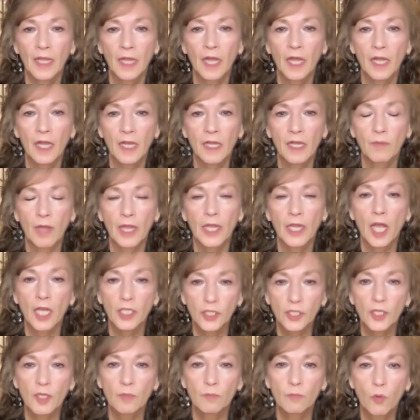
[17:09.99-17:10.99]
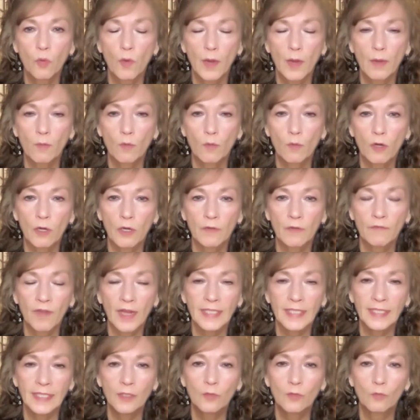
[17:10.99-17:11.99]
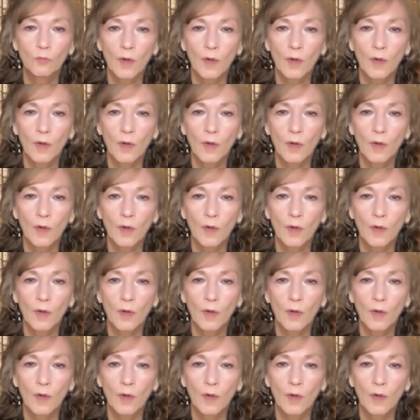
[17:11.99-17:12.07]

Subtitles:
I got to the point where if I didn't